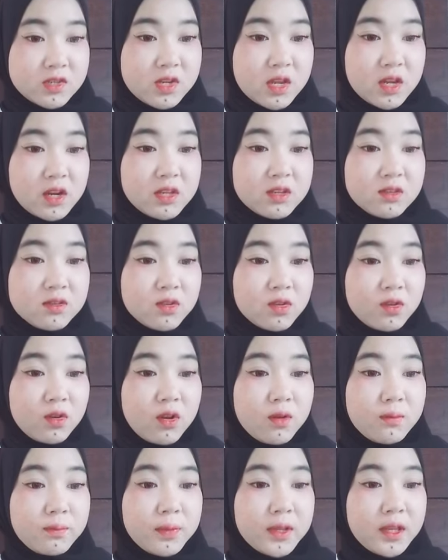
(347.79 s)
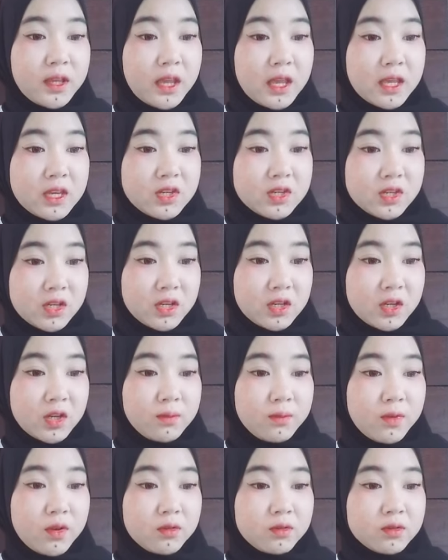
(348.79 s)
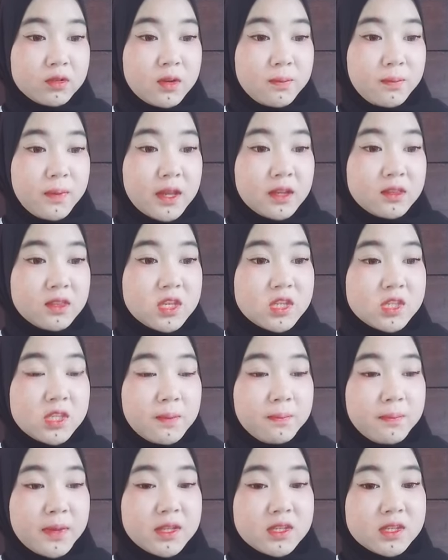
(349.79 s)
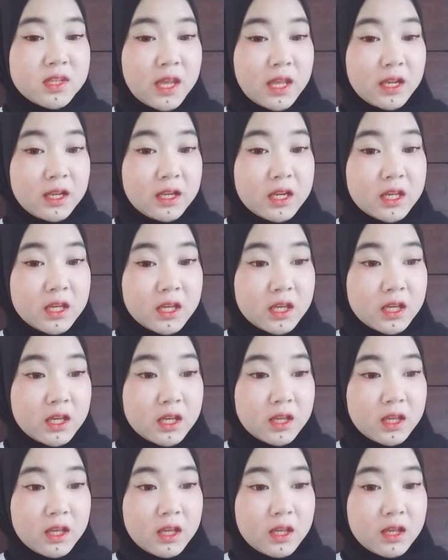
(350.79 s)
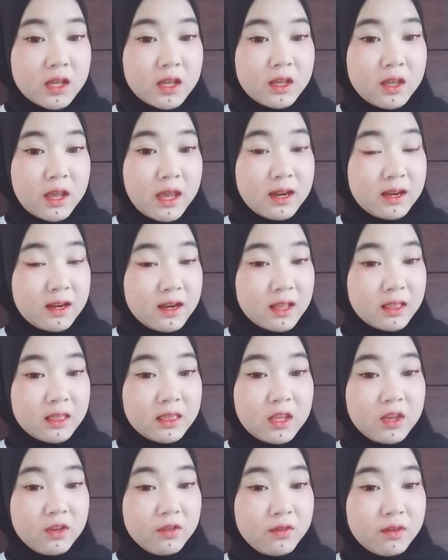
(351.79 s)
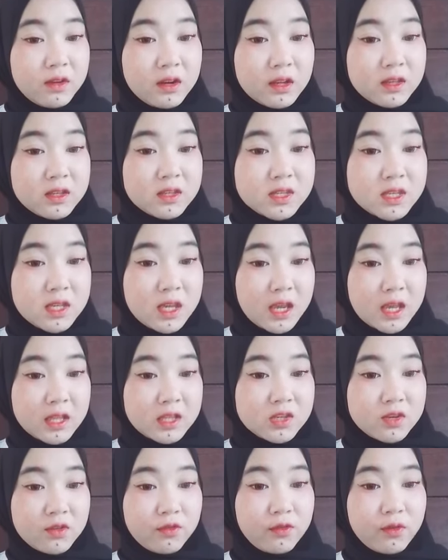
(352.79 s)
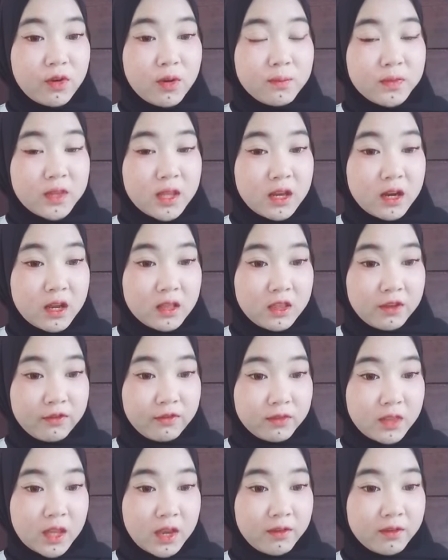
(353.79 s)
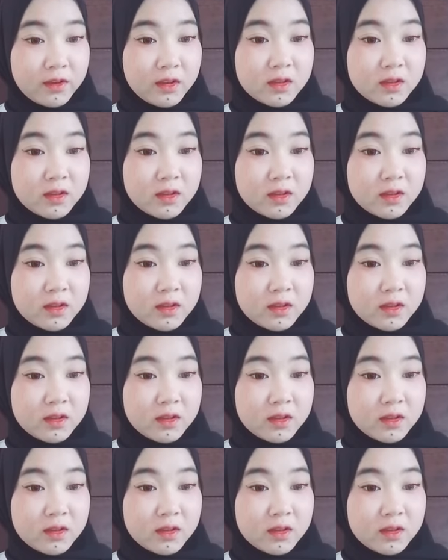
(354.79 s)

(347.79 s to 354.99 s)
There is no complication among the participants and that differentiates from narrative text.